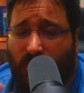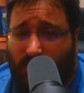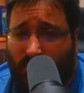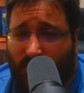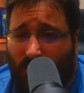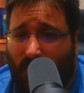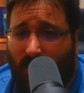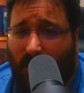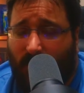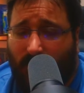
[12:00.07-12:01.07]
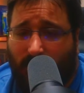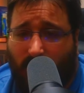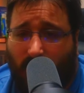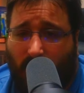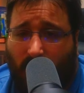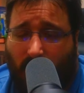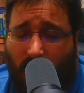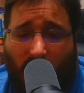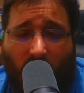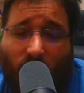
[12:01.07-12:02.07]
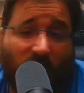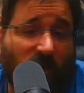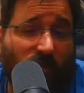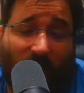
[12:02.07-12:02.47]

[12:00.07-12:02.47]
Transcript: will determine how much